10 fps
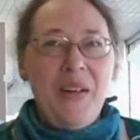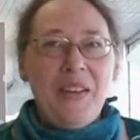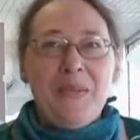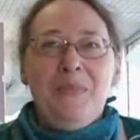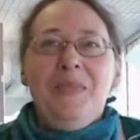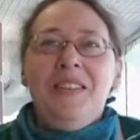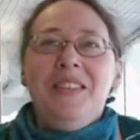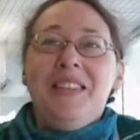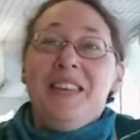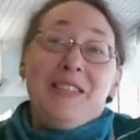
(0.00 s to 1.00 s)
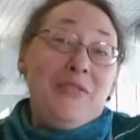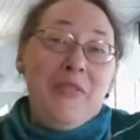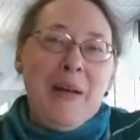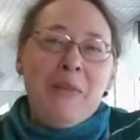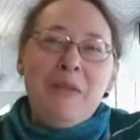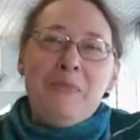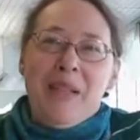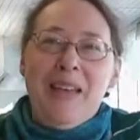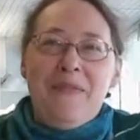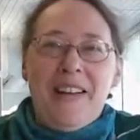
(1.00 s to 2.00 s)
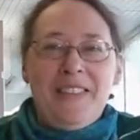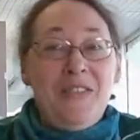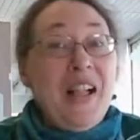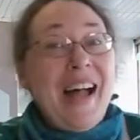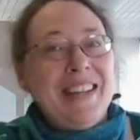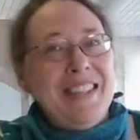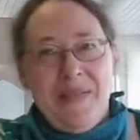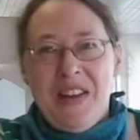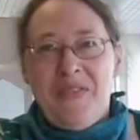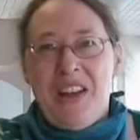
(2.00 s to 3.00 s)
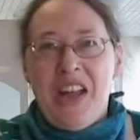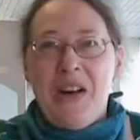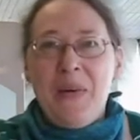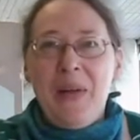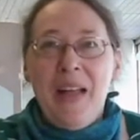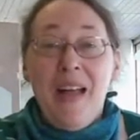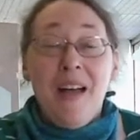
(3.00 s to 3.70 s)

Welcome to this Family Play Festival activity video.